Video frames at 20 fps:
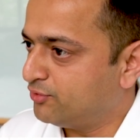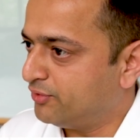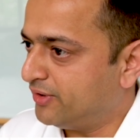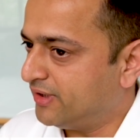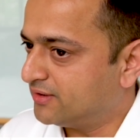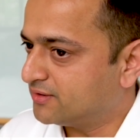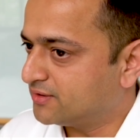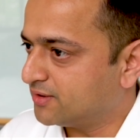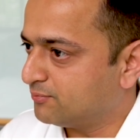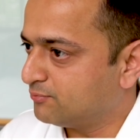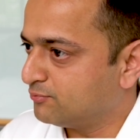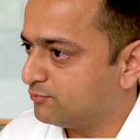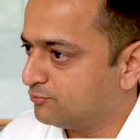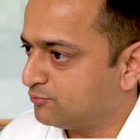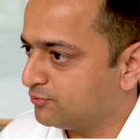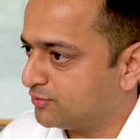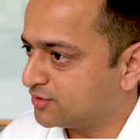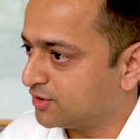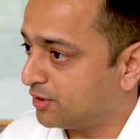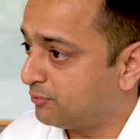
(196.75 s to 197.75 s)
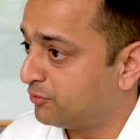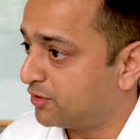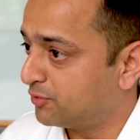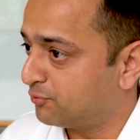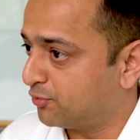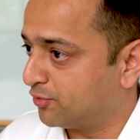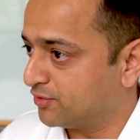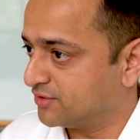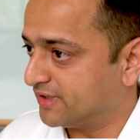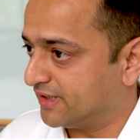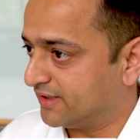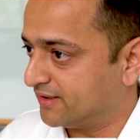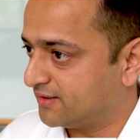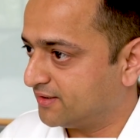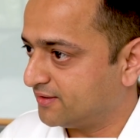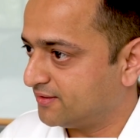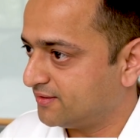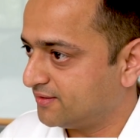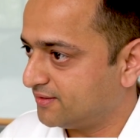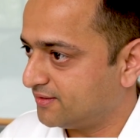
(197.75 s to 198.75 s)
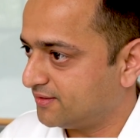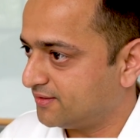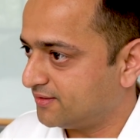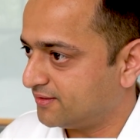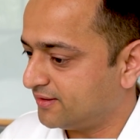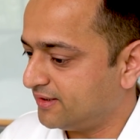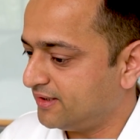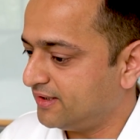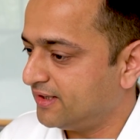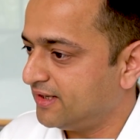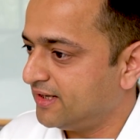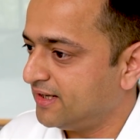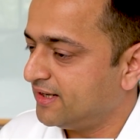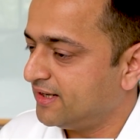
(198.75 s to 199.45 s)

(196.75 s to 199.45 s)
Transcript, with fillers: doing some summer project, right?